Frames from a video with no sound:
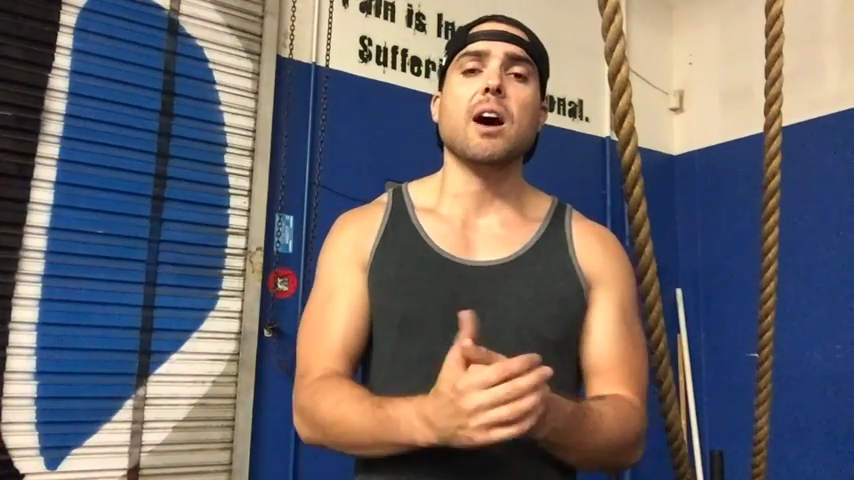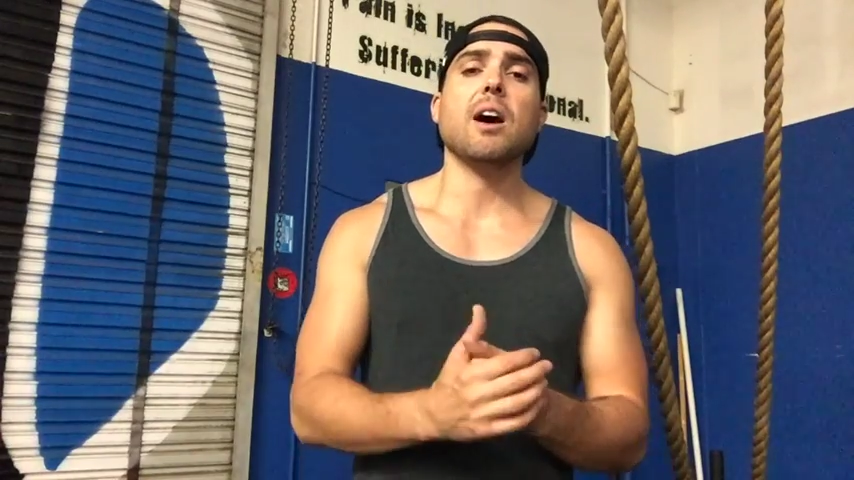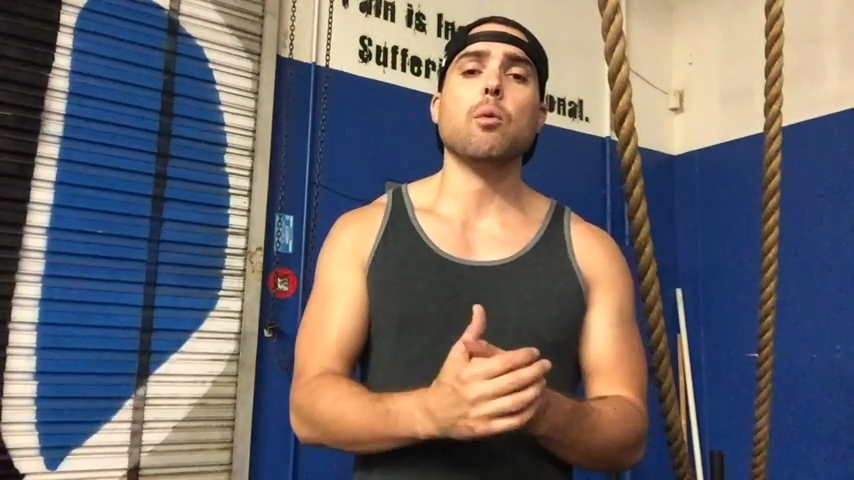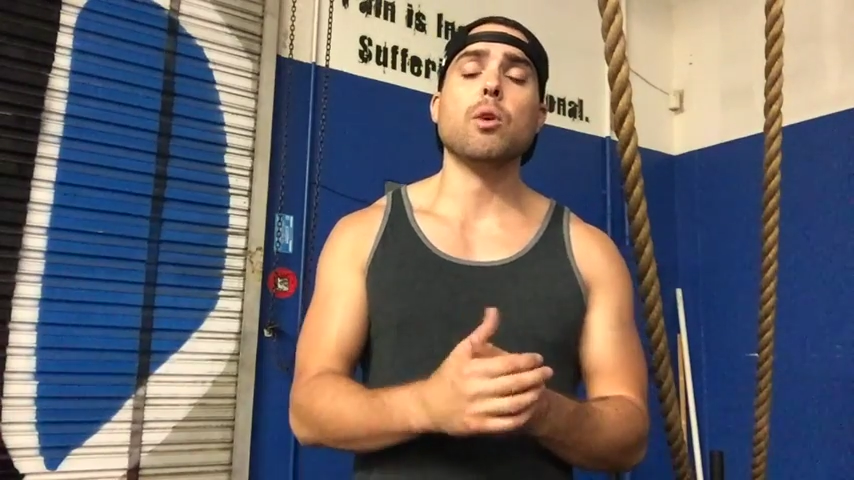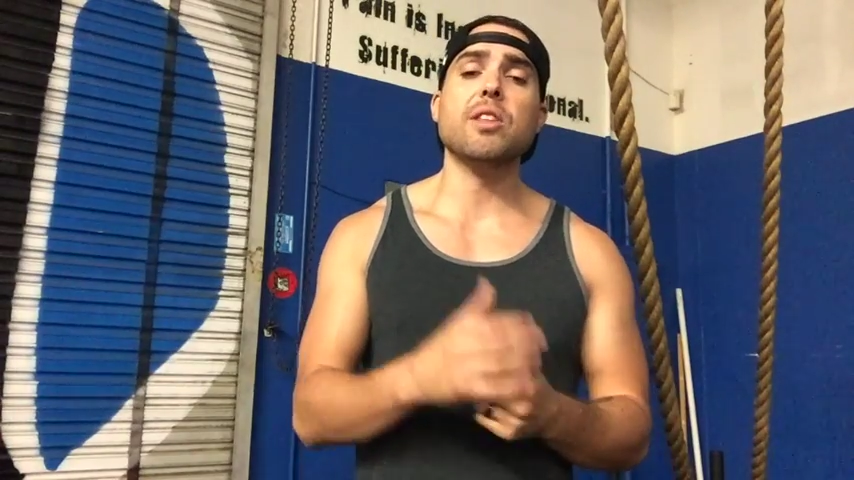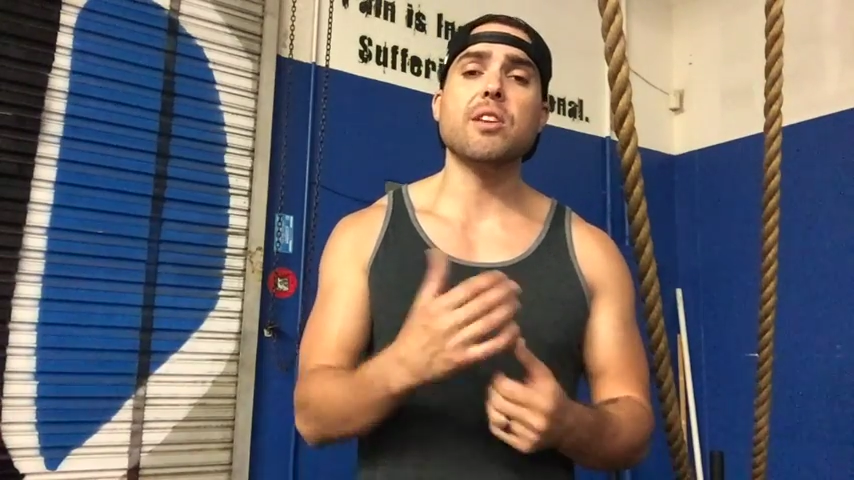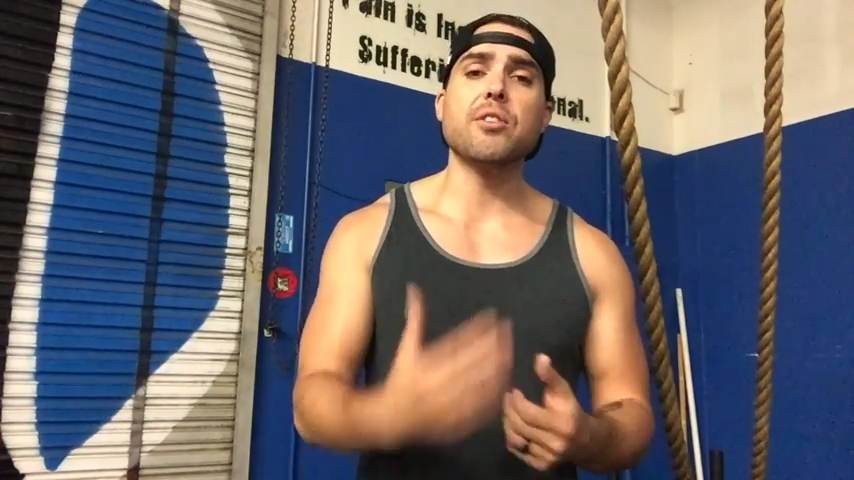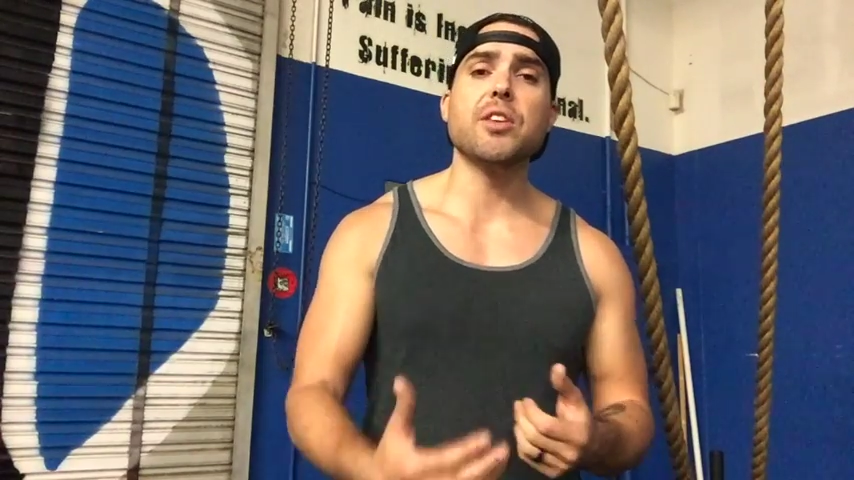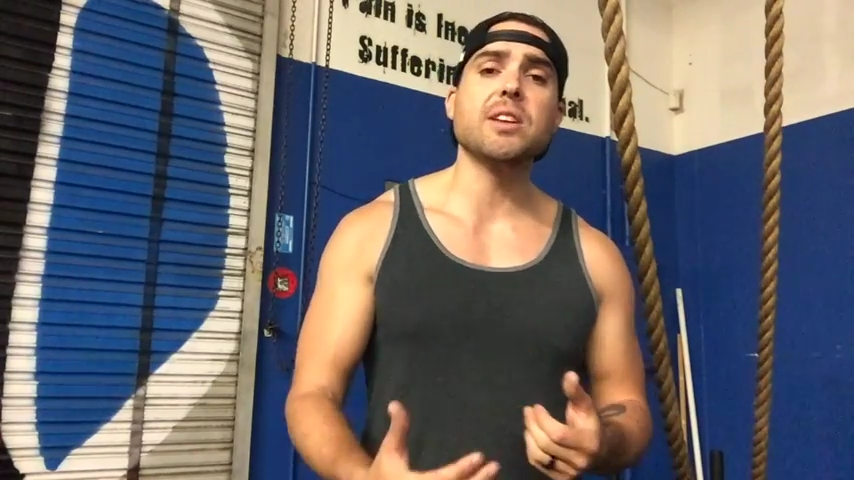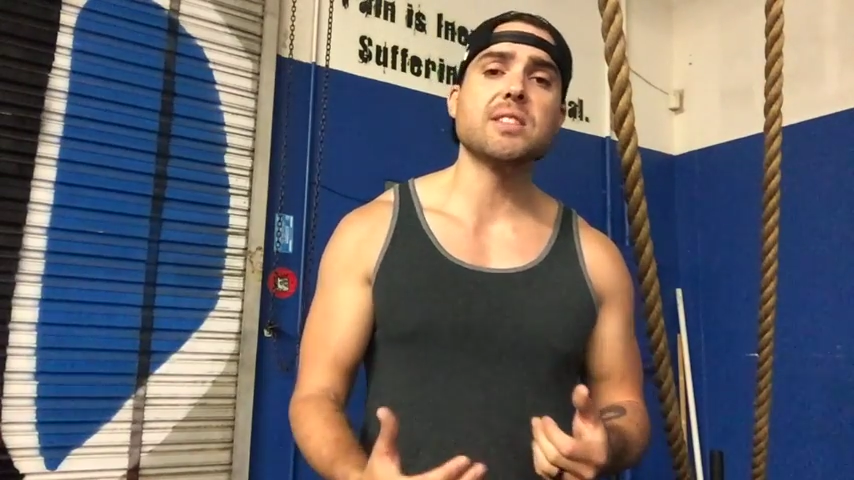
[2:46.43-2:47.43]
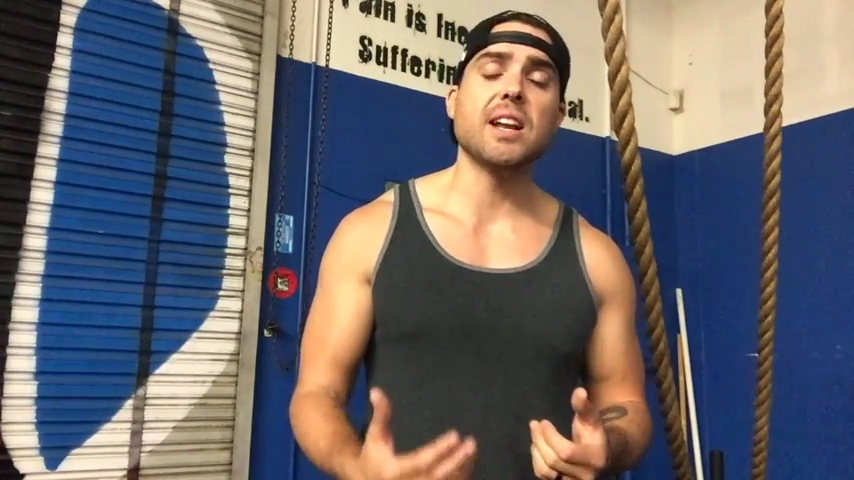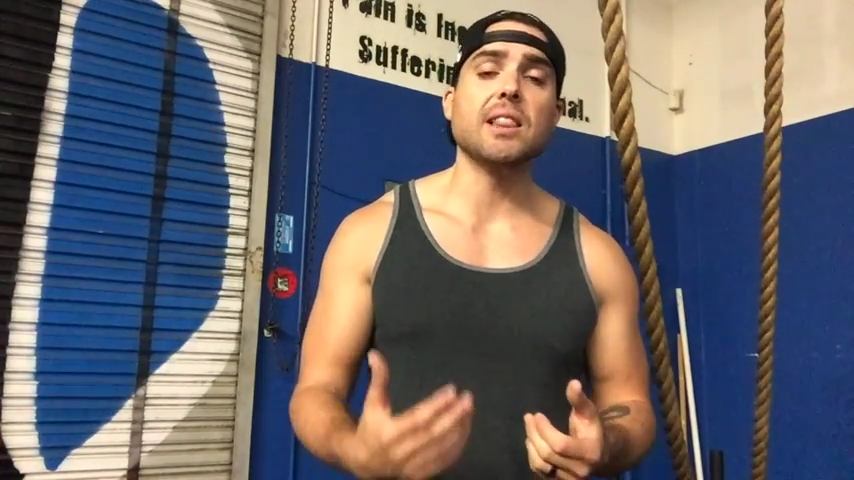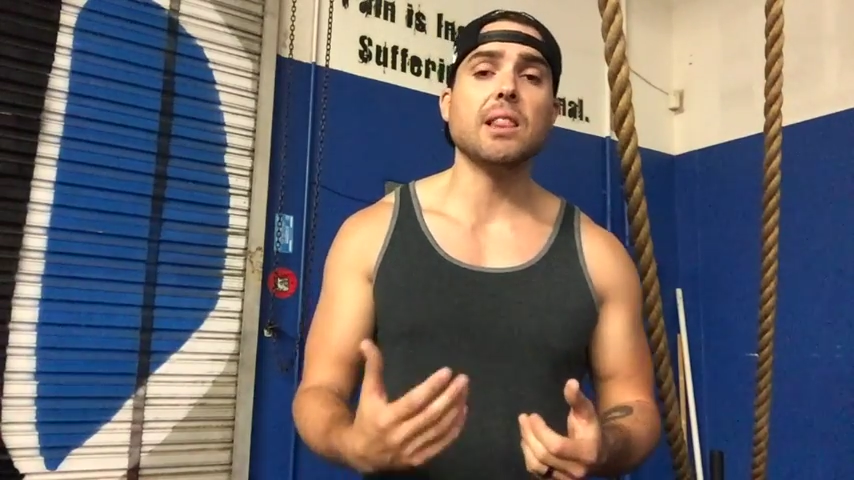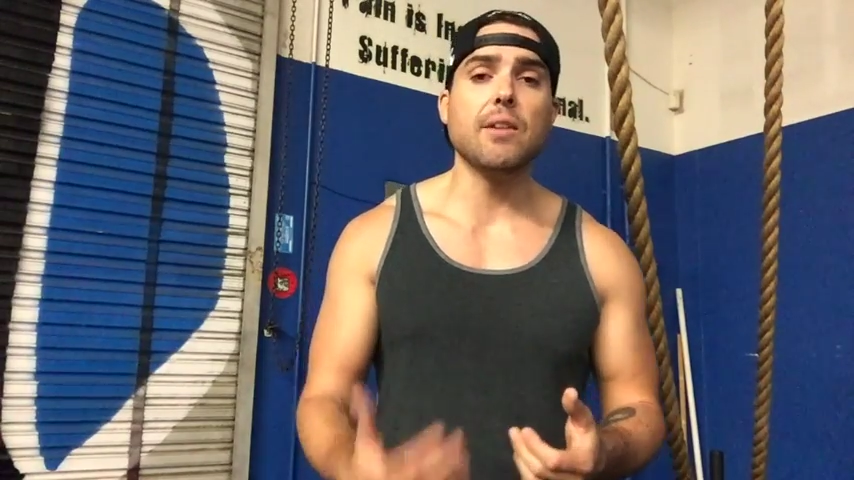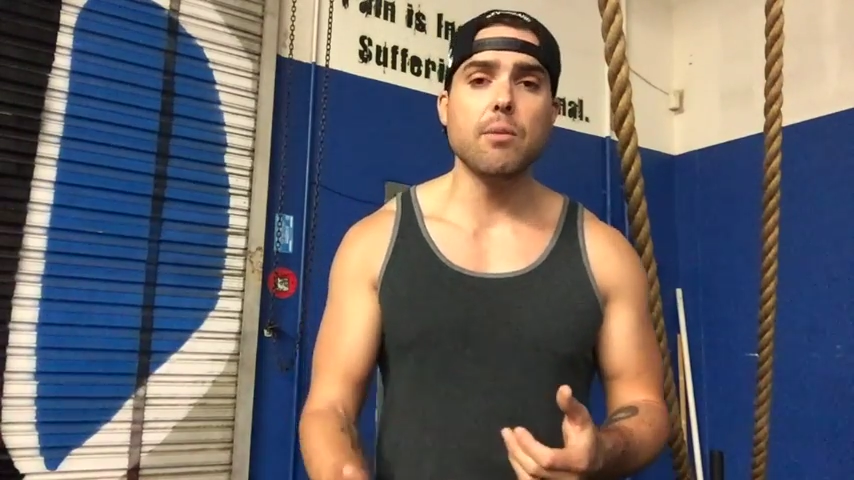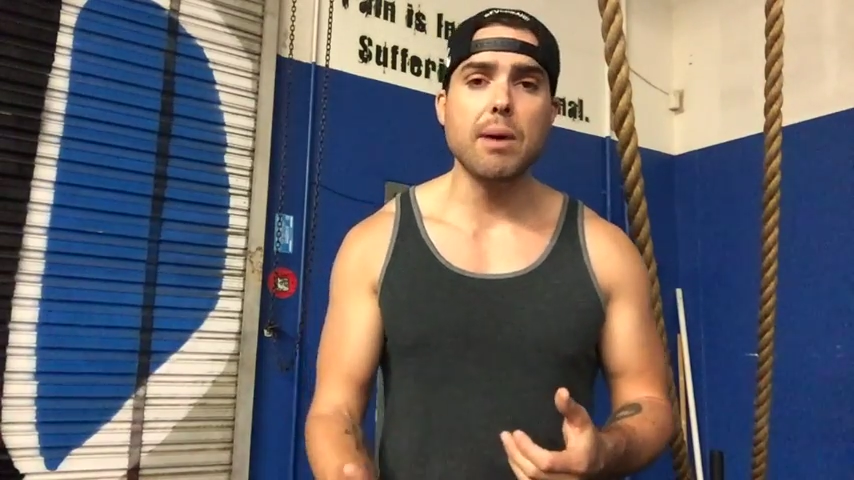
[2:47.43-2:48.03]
One of the other things that I love